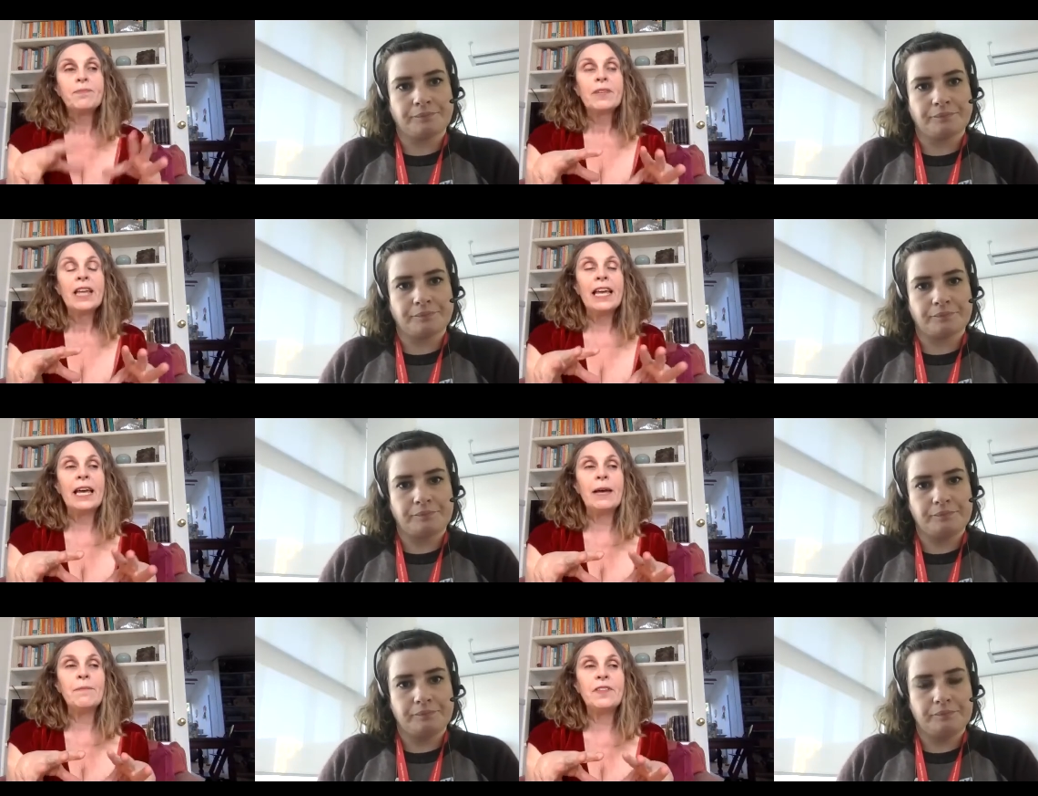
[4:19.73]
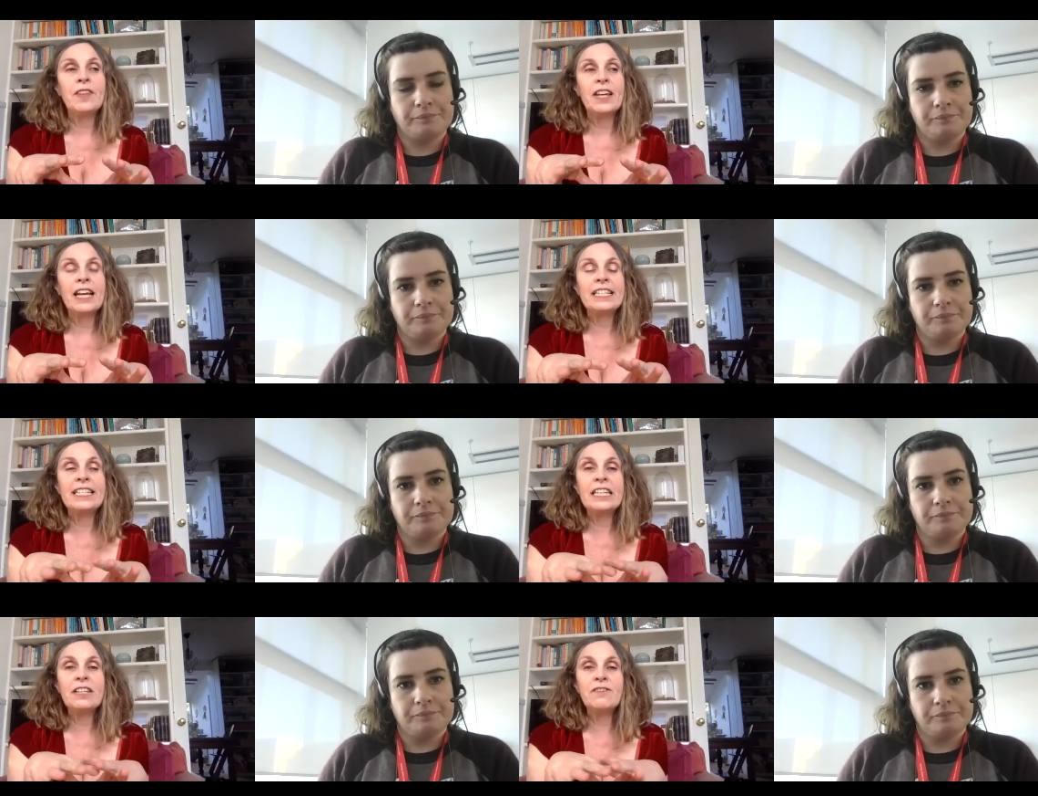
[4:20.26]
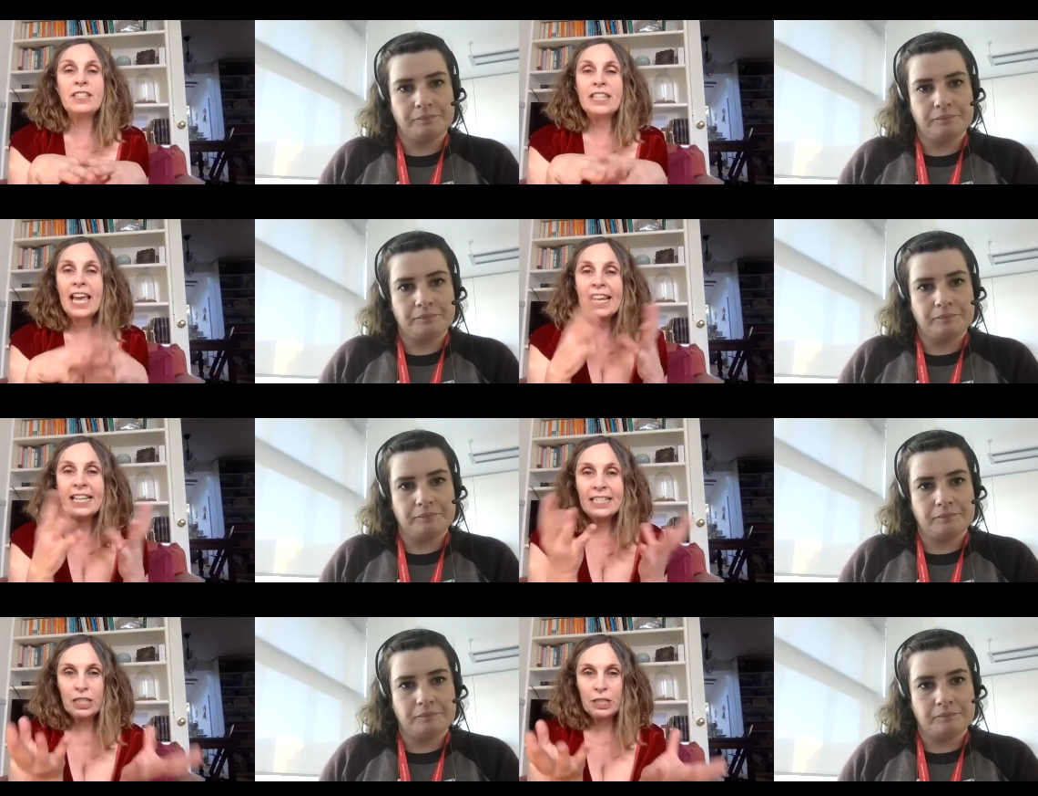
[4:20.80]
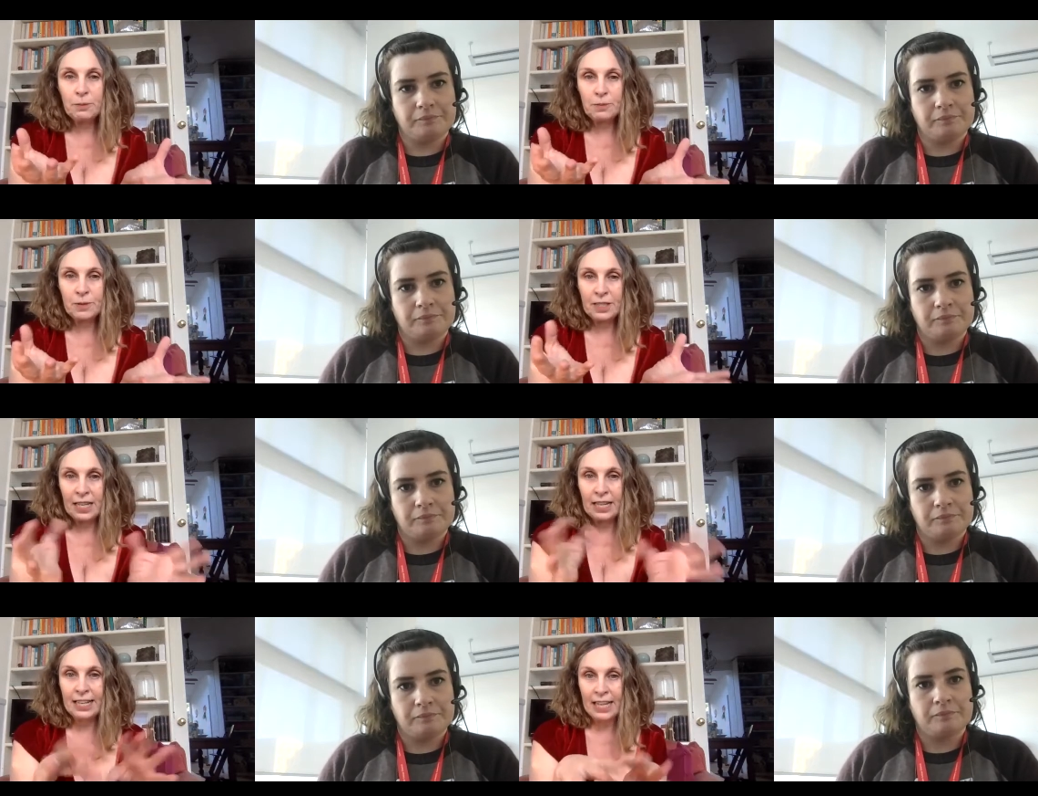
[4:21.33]
Speaker 1: um, the idea of taste
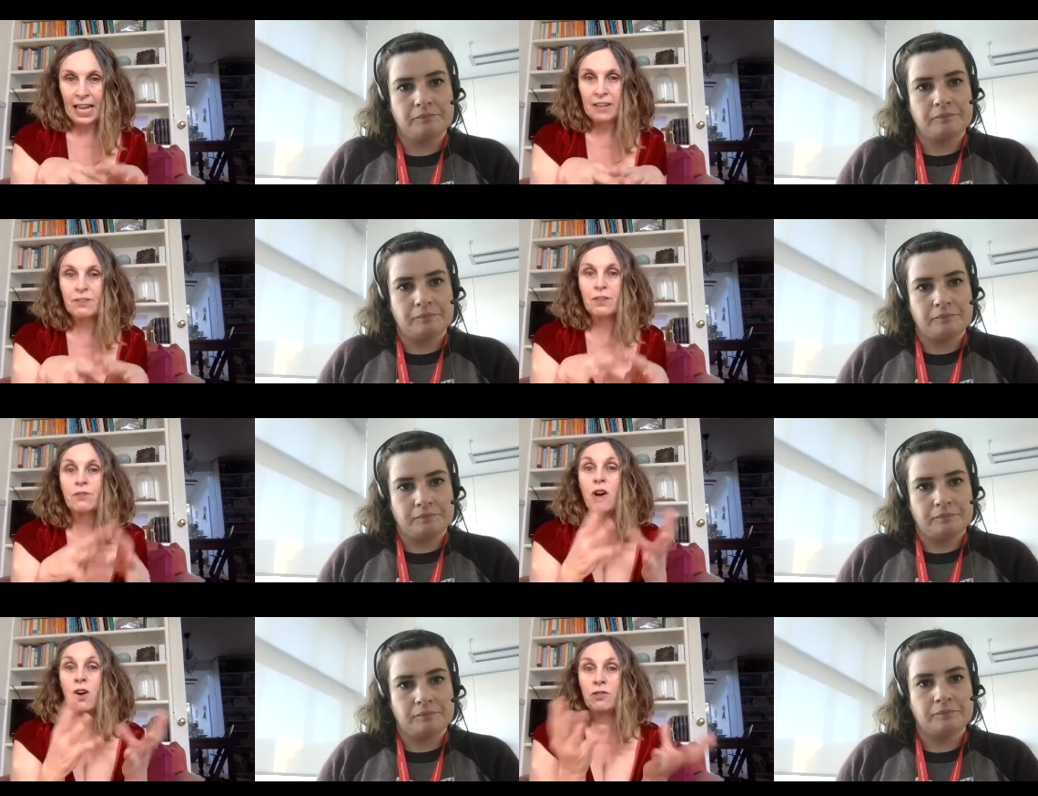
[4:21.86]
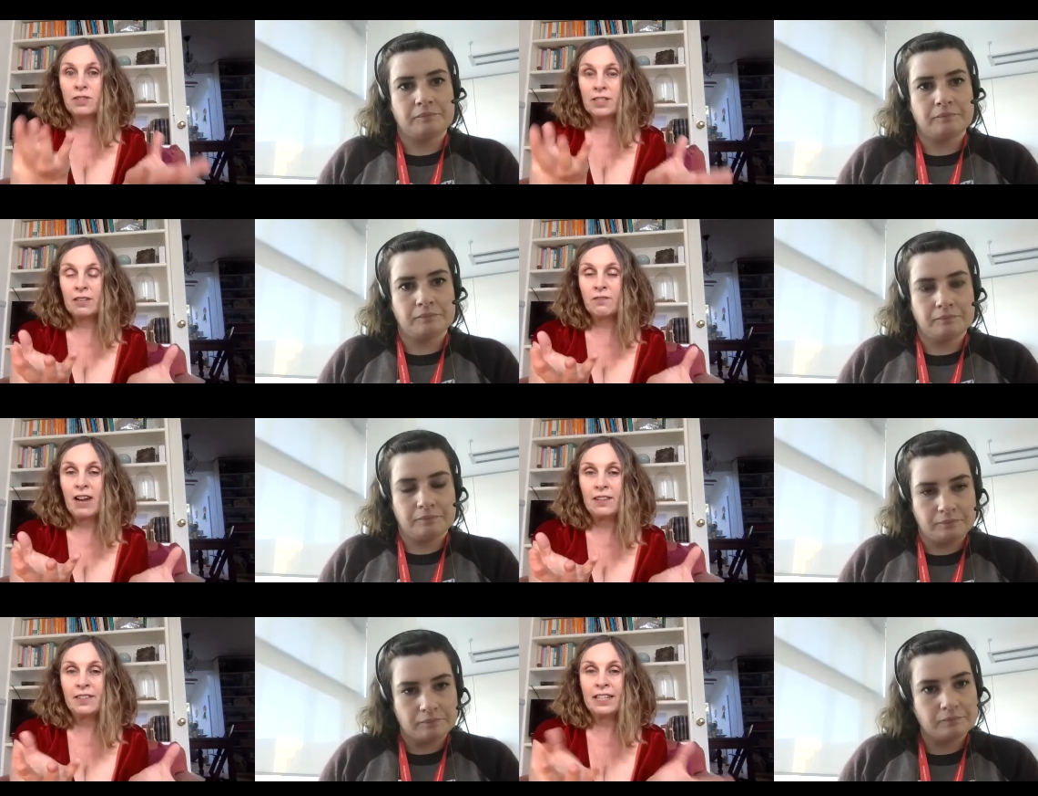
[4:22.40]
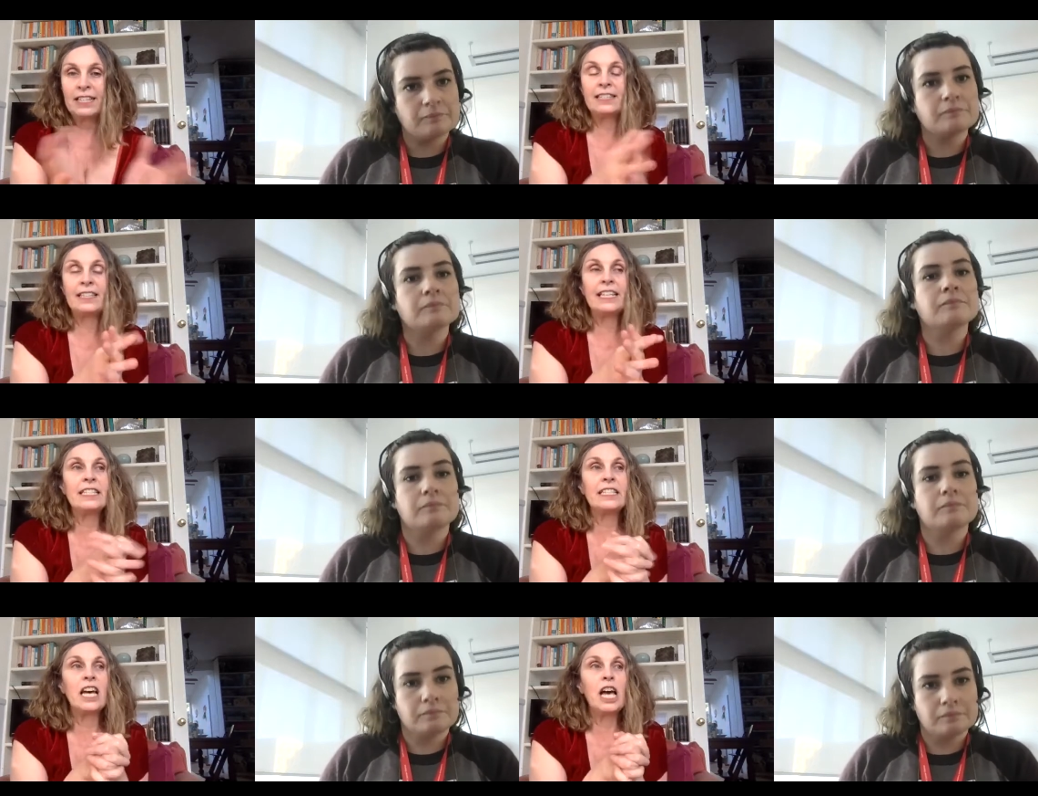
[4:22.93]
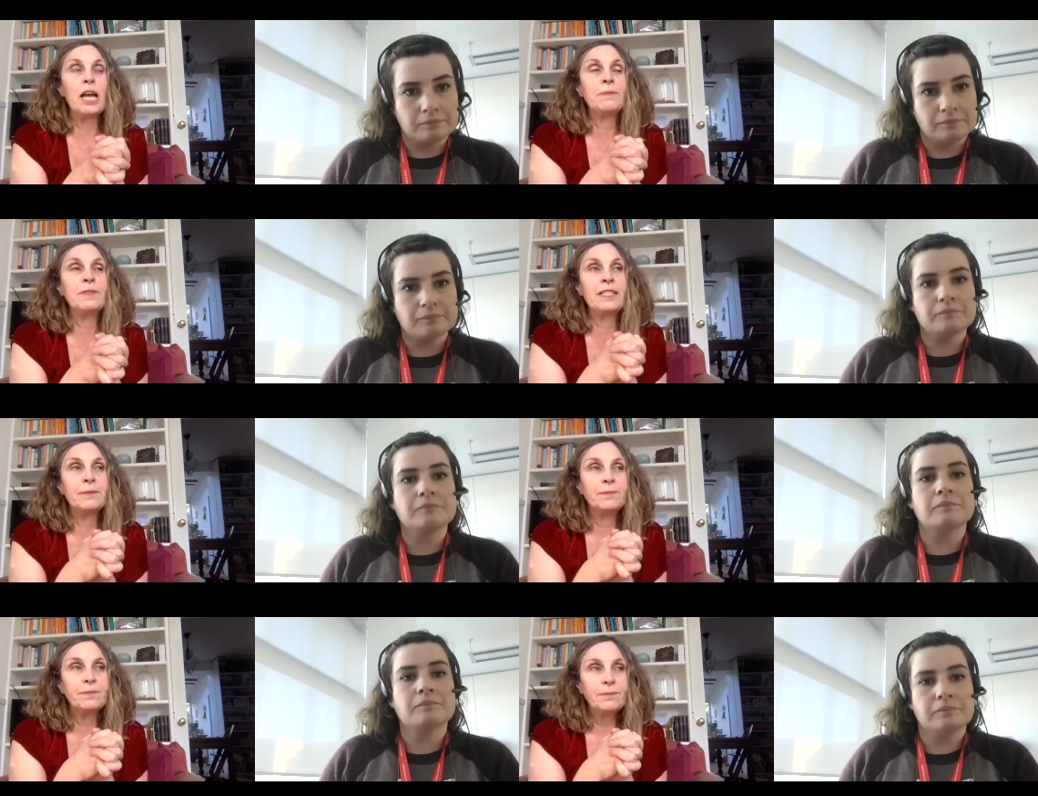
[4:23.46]
suddenly kind of arose around these, these times.